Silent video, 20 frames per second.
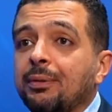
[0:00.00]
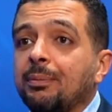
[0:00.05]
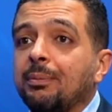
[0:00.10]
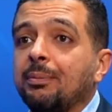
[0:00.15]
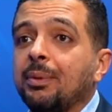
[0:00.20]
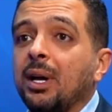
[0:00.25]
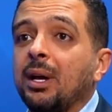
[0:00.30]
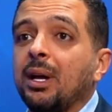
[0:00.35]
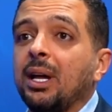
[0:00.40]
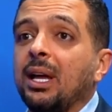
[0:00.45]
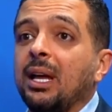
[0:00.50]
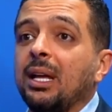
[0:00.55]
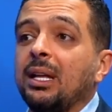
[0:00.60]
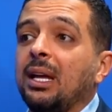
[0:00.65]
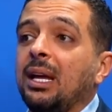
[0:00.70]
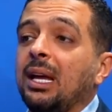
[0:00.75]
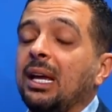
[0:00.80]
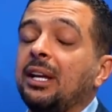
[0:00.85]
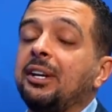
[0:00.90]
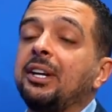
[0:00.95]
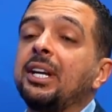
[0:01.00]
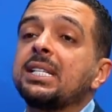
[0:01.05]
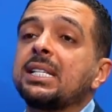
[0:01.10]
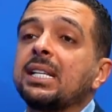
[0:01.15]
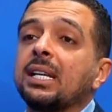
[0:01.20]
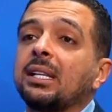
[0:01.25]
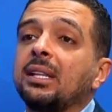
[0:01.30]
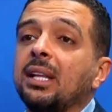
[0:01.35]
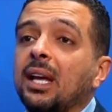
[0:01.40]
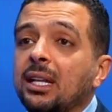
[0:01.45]

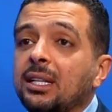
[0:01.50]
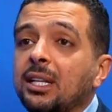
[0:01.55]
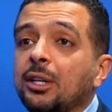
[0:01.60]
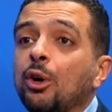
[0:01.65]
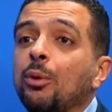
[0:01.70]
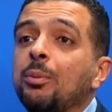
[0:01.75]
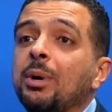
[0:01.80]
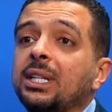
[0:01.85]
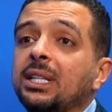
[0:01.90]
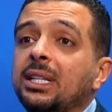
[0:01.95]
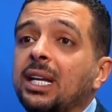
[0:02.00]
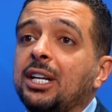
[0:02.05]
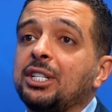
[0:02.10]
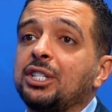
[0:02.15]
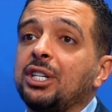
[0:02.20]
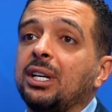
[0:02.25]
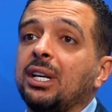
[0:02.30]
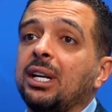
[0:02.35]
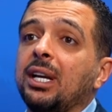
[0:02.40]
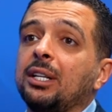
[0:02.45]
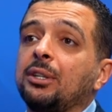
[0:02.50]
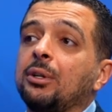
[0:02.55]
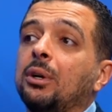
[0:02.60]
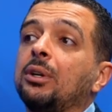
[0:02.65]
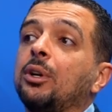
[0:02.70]
increasing the adenoma detection rate